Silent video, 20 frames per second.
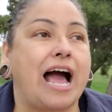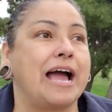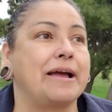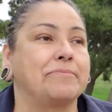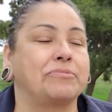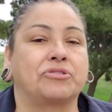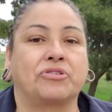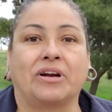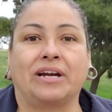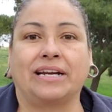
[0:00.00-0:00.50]

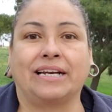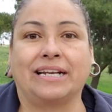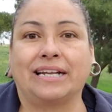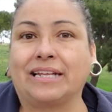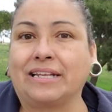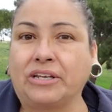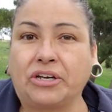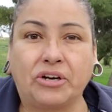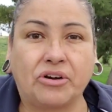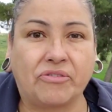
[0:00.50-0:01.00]
I'm trying to,
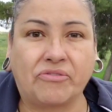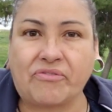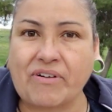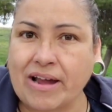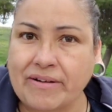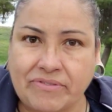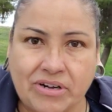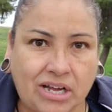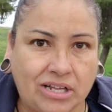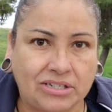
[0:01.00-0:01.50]
you know,
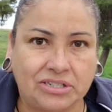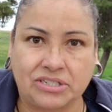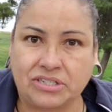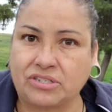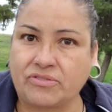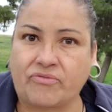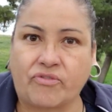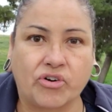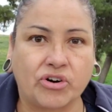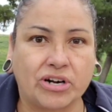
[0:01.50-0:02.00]
$5,
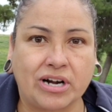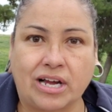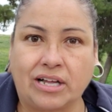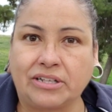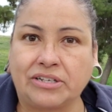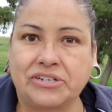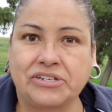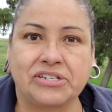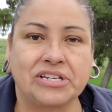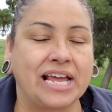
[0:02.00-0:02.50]

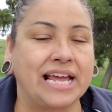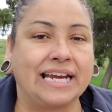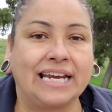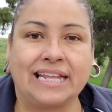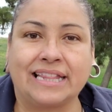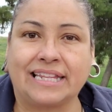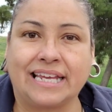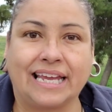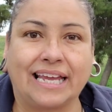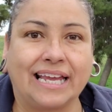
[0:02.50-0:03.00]
$4,
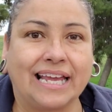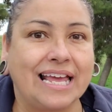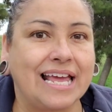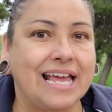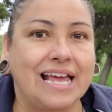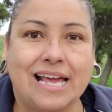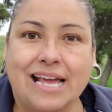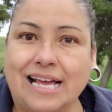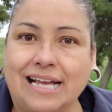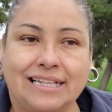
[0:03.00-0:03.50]
anything.
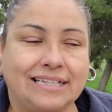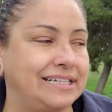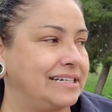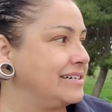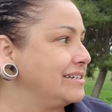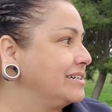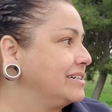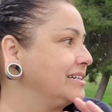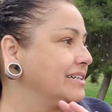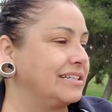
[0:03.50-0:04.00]

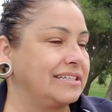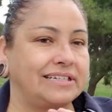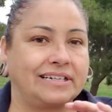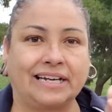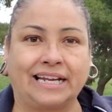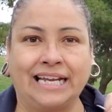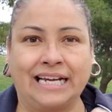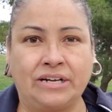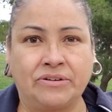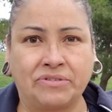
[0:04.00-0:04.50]
They're
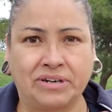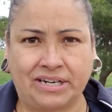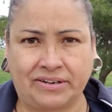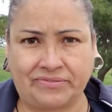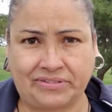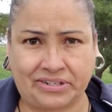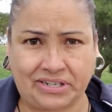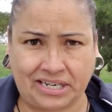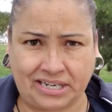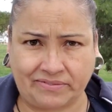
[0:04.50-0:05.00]
getting rid
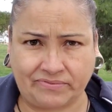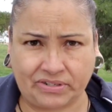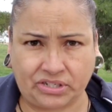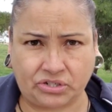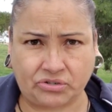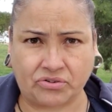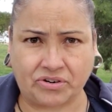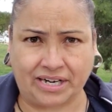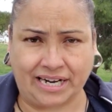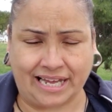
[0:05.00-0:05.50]
of their
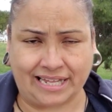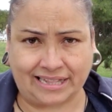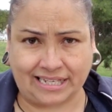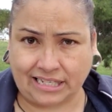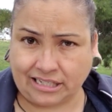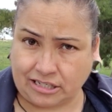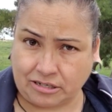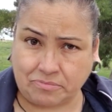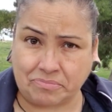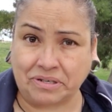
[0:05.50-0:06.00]
inventory, I
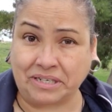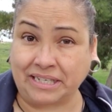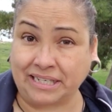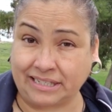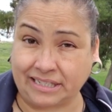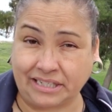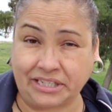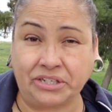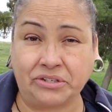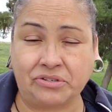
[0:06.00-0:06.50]
think, to bring
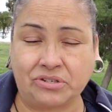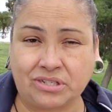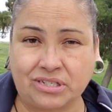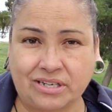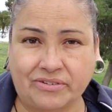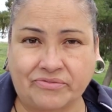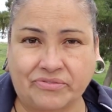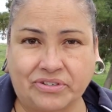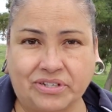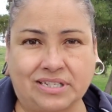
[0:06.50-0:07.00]
in the new
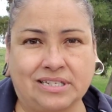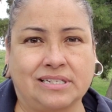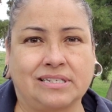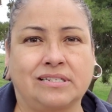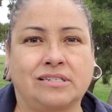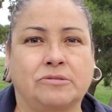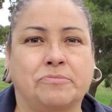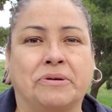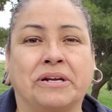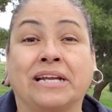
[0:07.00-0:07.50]
stuff for the
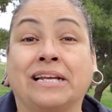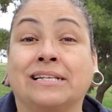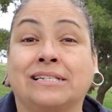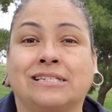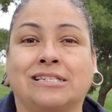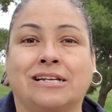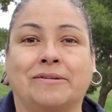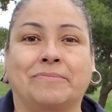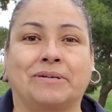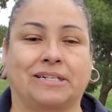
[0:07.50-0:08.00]
spring and
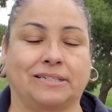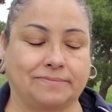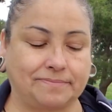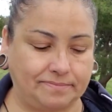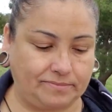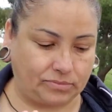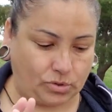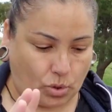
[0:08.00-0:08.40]
summer.